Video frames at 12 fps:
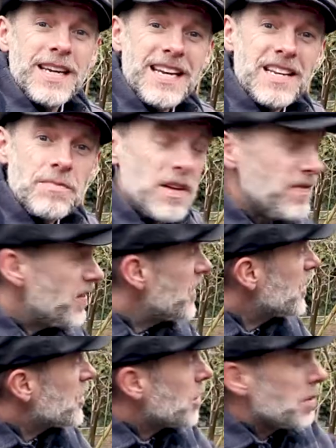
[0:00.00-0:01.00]
Here's my
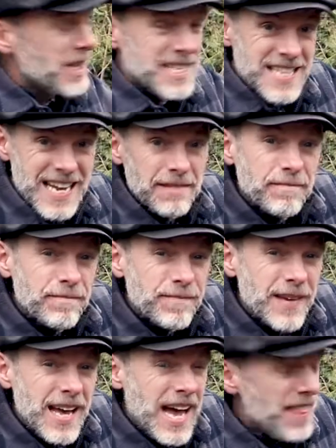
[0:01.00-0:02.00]
first job of the day,
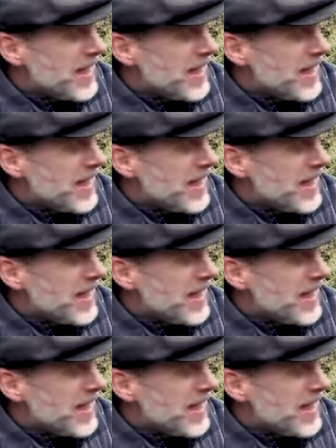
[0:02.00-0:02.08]
and